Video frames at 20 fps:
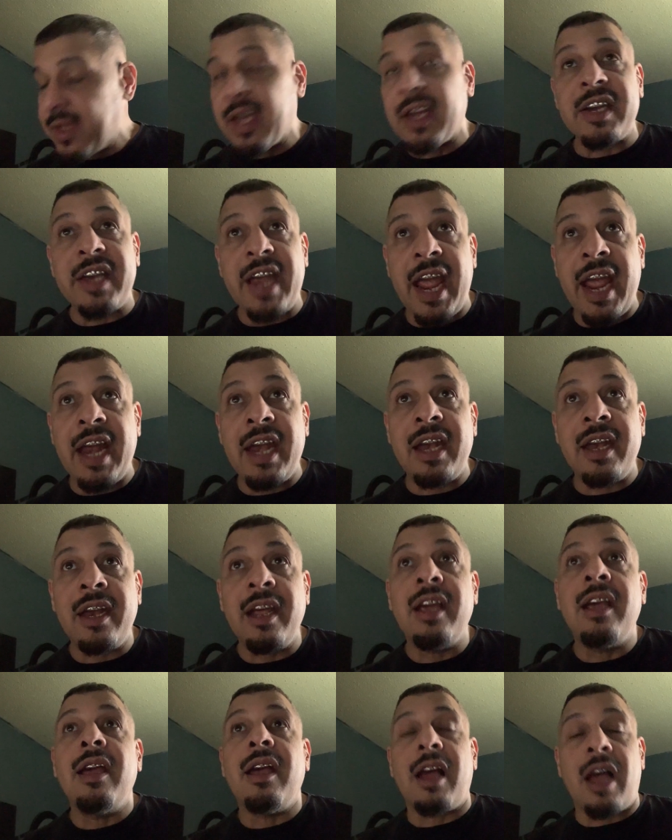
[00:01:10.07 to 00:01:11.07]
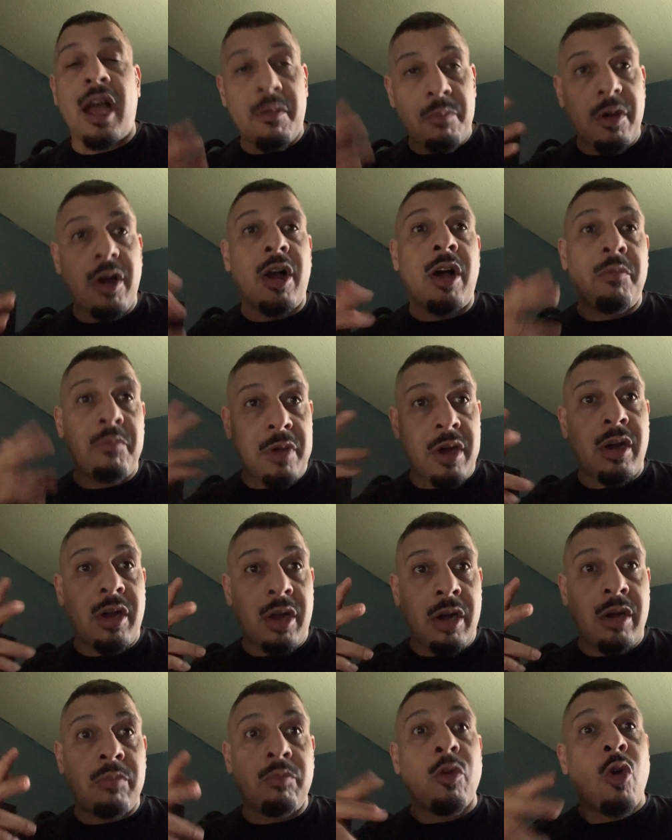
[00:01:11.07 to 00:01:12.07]
Then I'm a, I'm a,
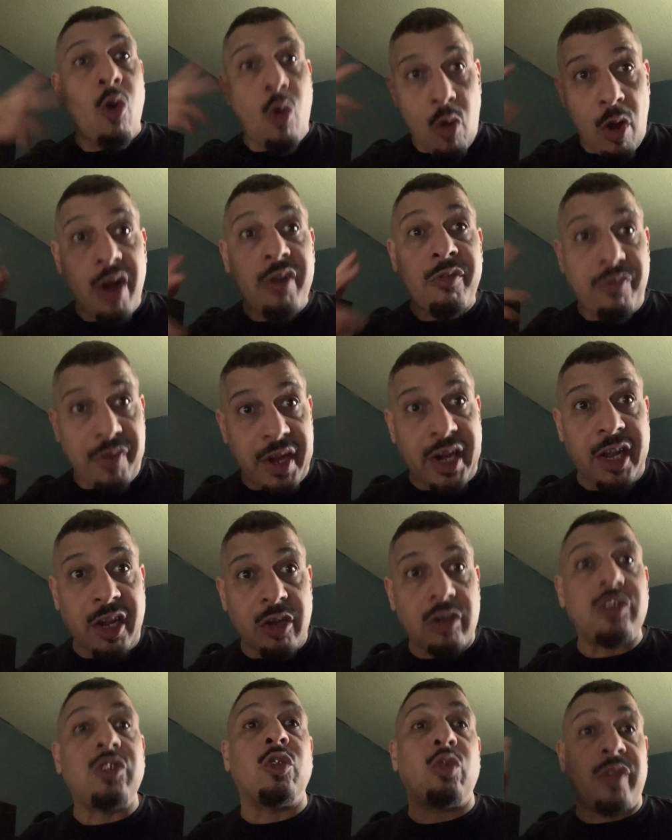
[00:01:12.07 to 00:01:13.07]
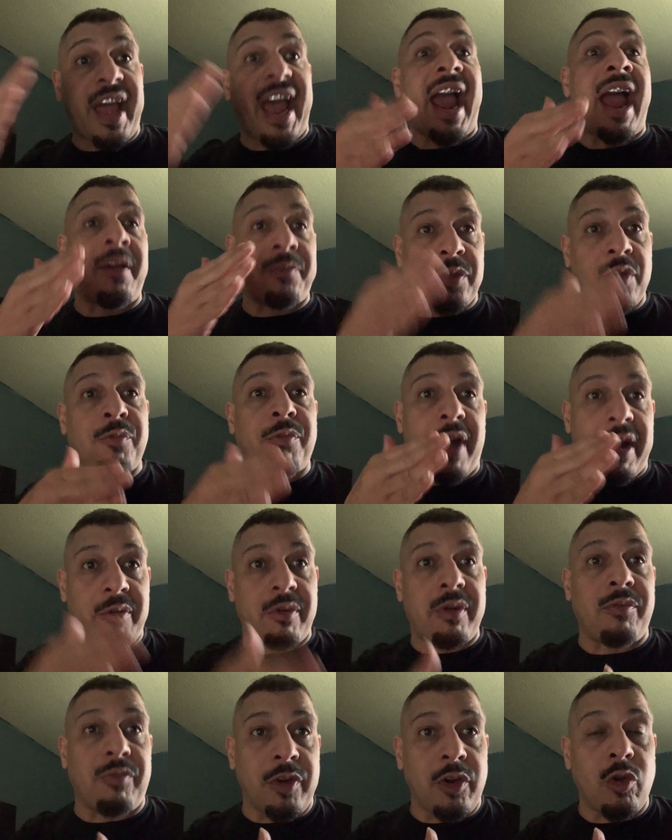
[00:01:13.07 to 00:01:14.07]
um go on video, do the after fight
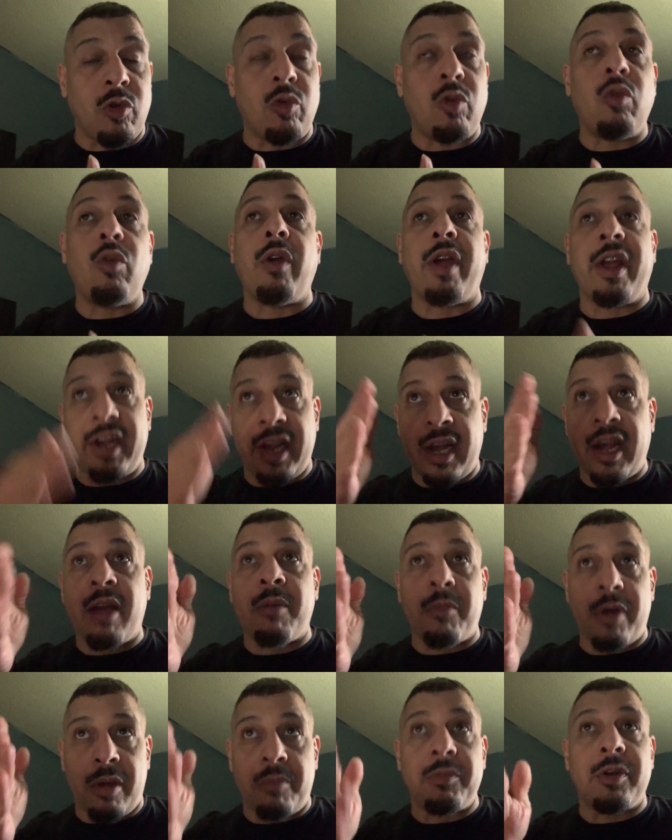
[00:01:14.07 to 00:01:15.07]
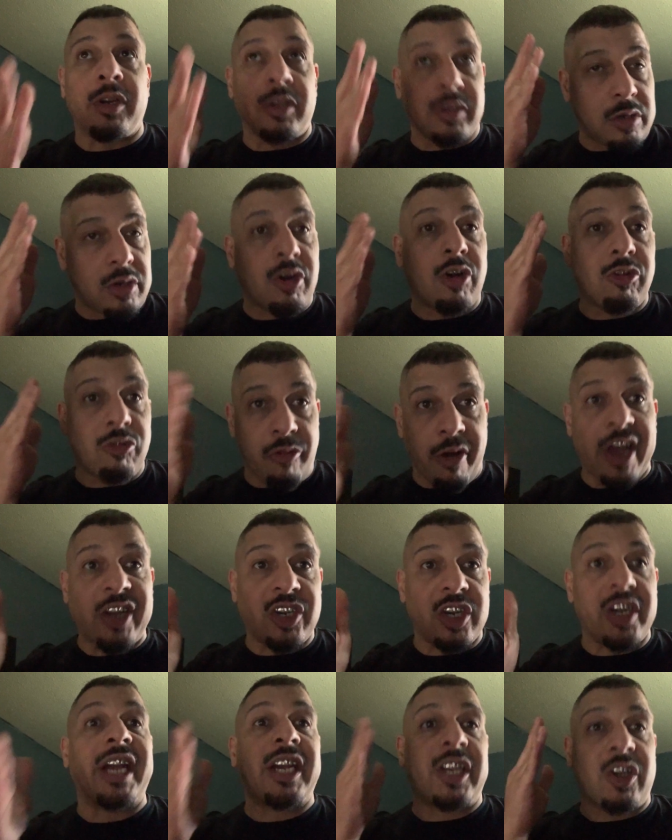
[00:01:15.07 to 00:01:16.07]
review, and then I'm I'm gonna
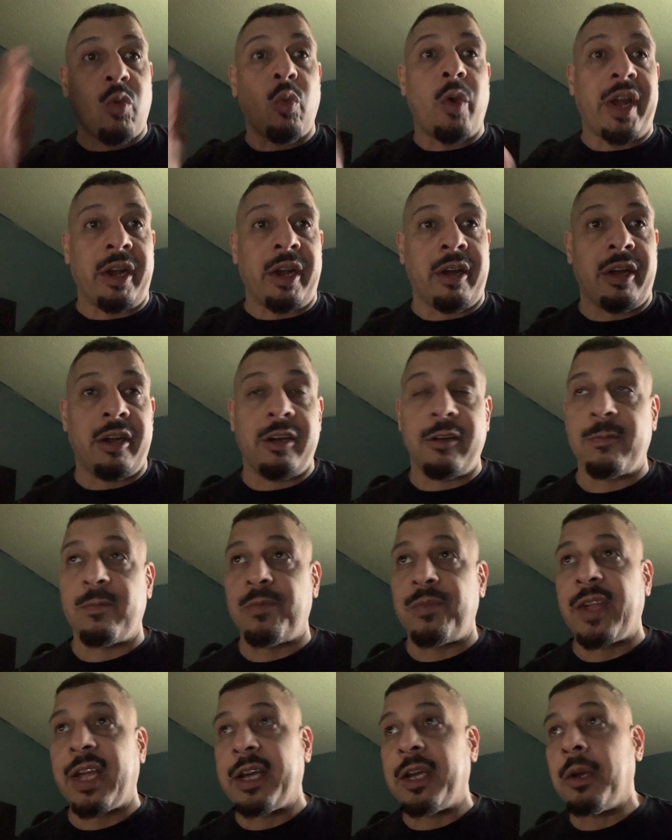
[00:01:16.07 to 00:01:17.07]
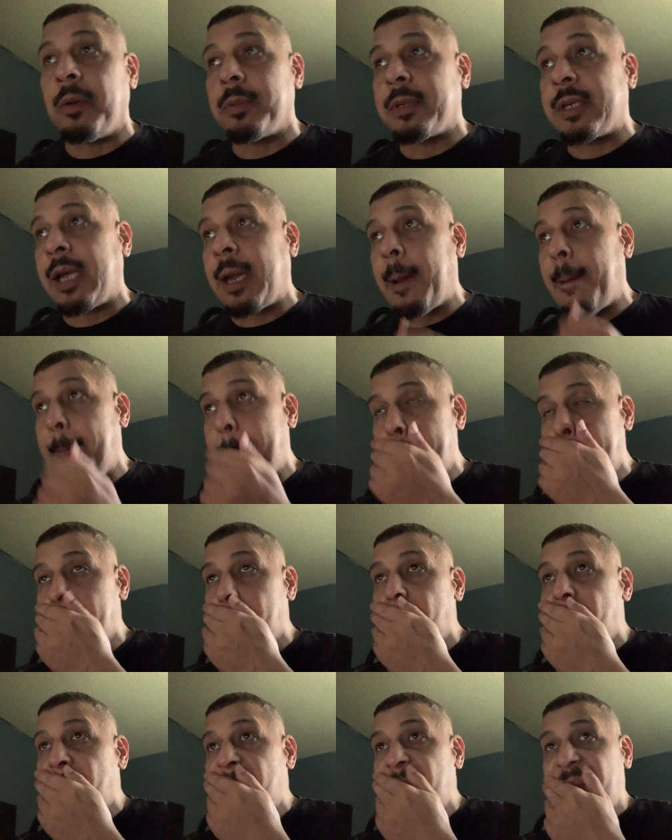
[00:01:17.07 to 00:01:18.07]
congratulate the winner. Like you know what I'm saying?
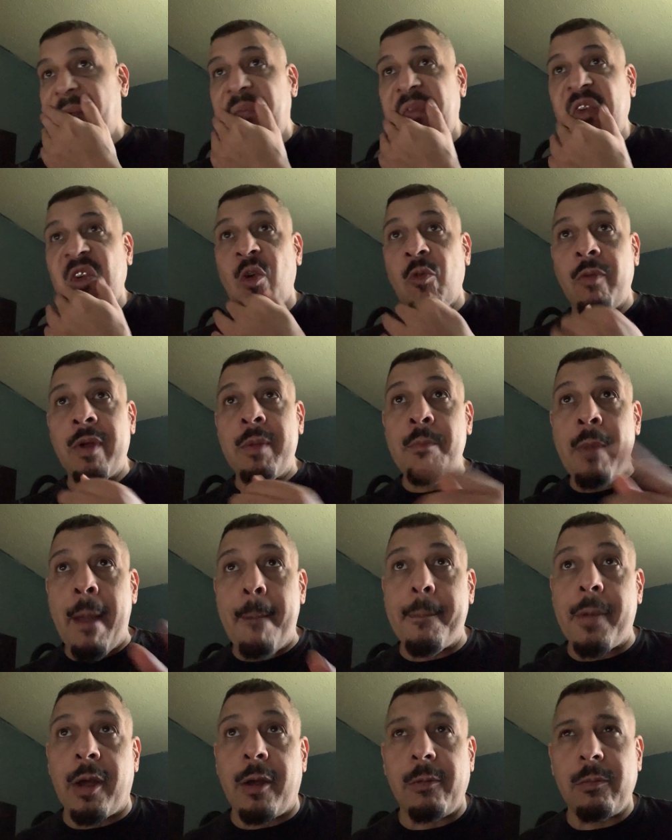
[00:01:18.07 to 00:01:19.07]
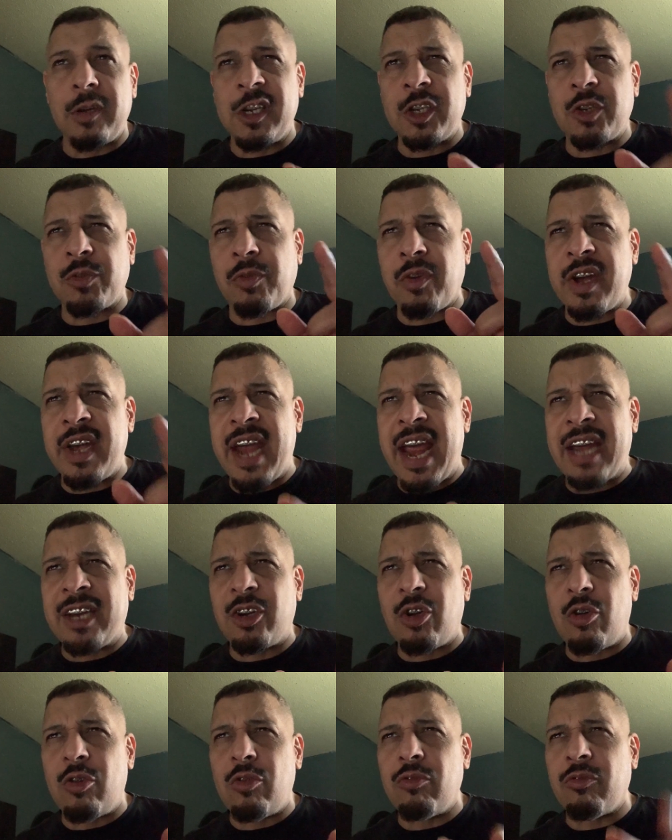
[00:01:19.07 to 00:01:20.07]
So remember, it's
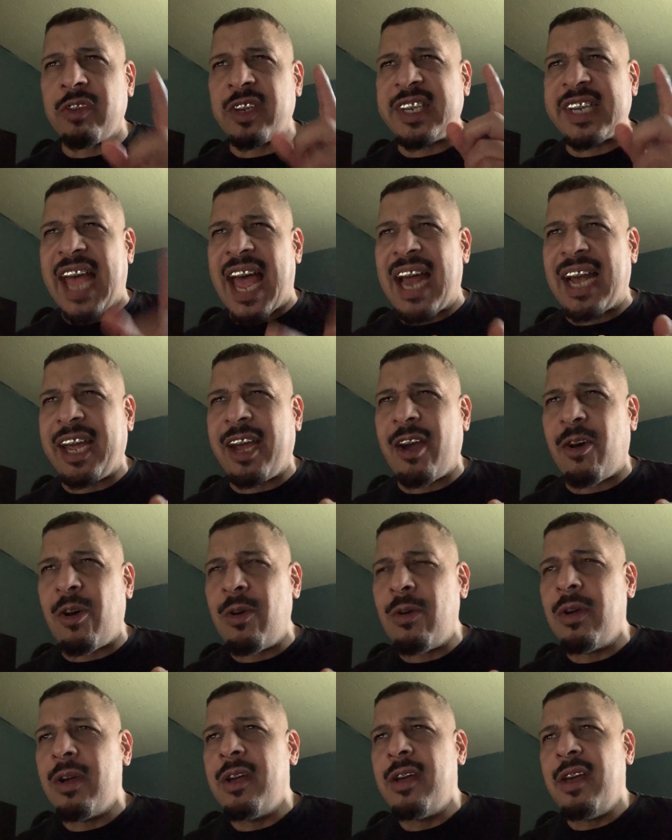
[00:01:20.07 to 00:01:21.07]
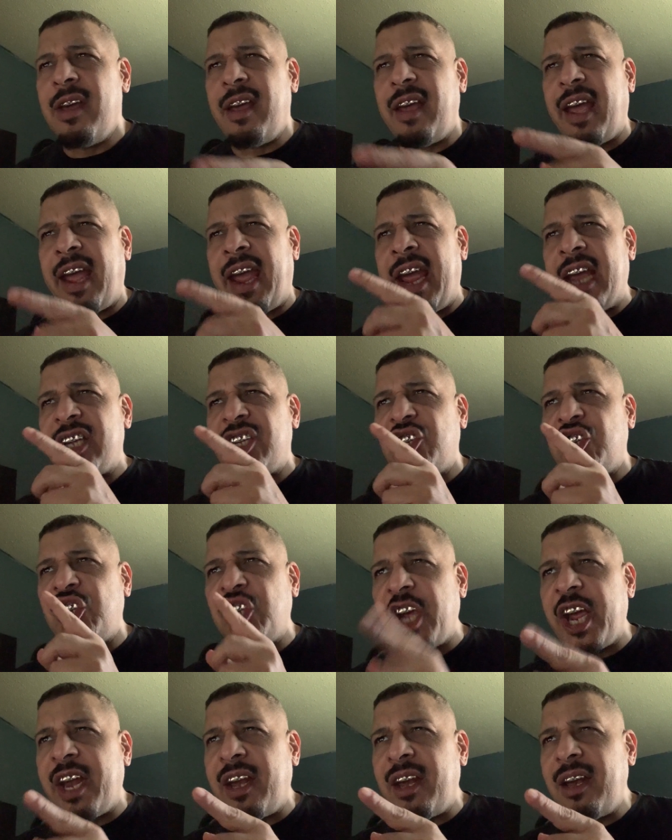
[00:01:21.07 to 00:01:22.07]
Fernando Rosario and
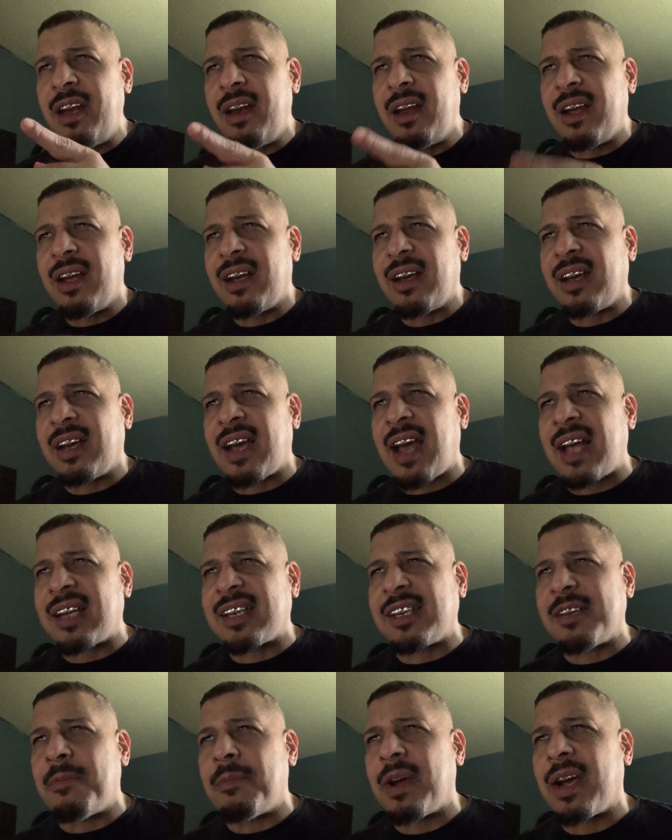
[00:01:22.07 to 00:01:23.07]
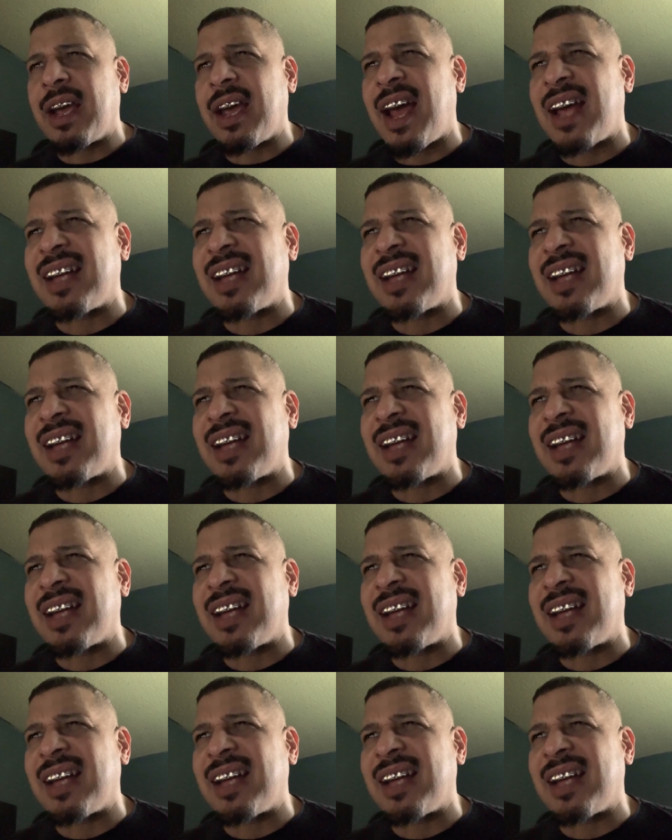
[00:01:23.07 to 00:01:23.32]
Jin Casim